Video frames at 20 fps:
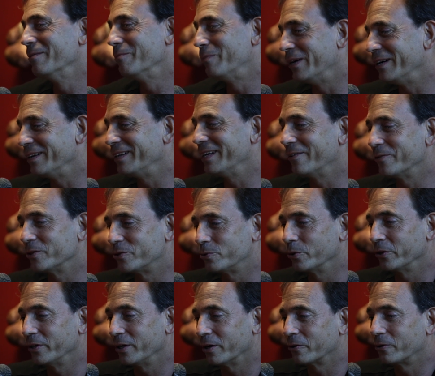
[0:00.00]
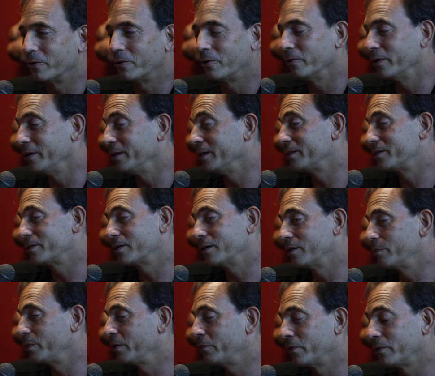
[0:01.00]
But that was really our goal, and it's going
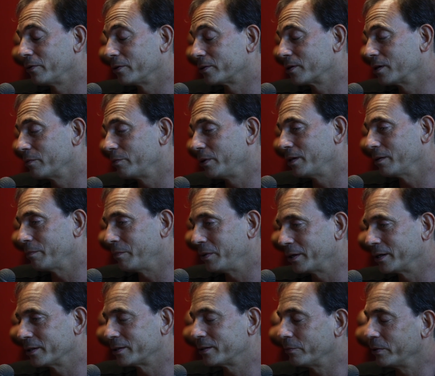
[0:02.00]
to be full. It's going to be the biggest.